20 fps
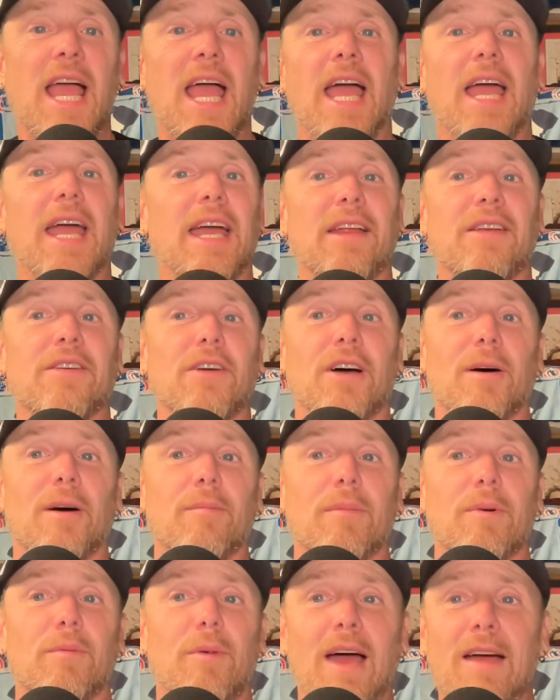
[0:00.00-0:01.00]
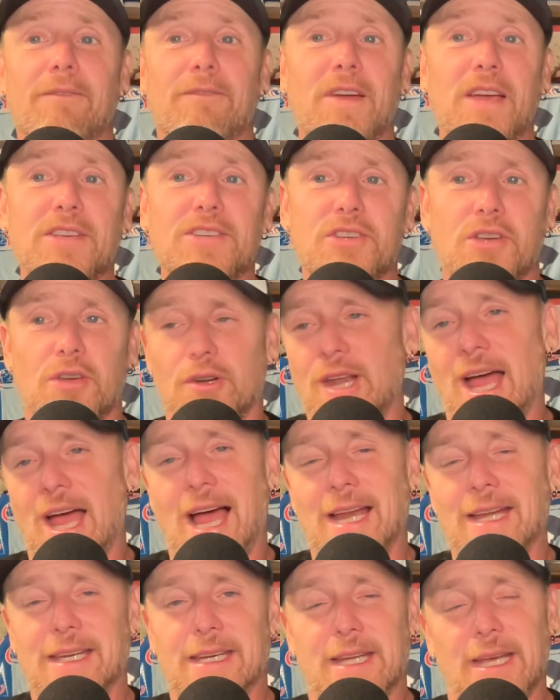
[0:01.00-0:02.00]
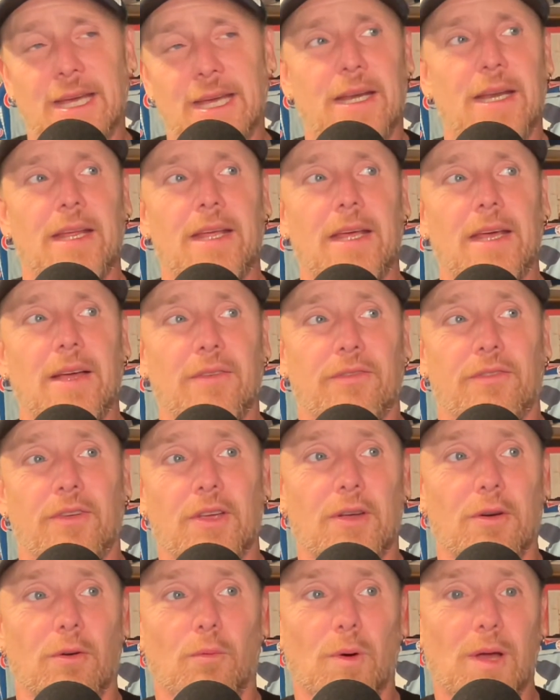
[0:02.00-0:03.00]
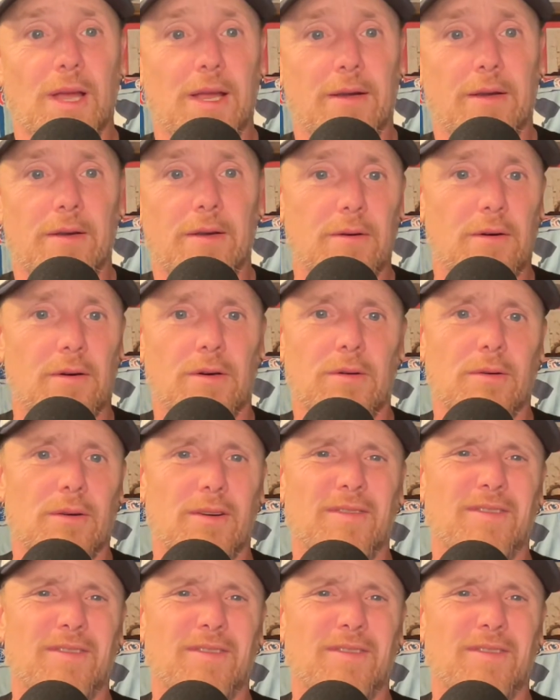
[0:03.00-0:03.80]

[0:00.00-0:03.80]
And Ratface could not get a single win or